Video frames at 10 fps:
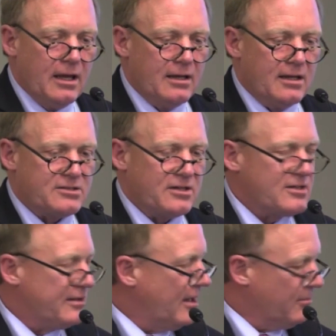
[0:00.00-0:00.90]
And as I
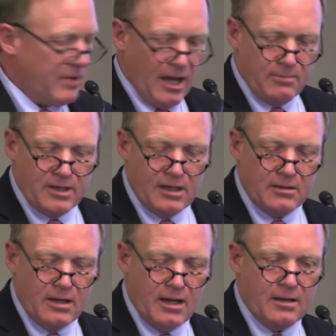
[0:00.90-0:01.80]
said, that'll be happening
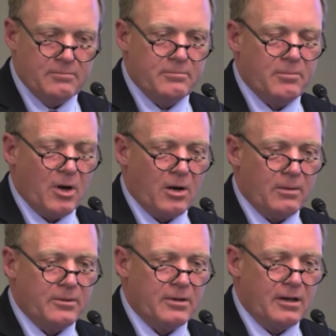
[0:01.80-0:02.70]
in Bar
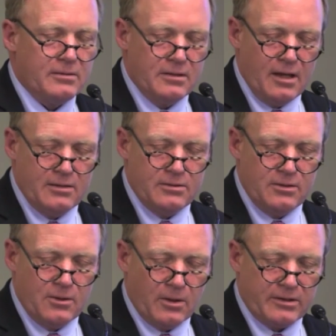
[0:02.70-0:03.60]
Harbor in
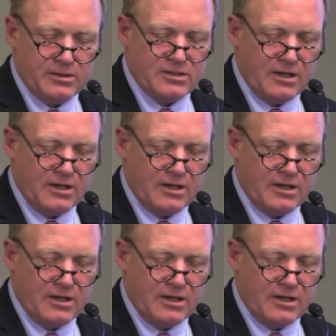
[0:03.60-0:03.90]
New York this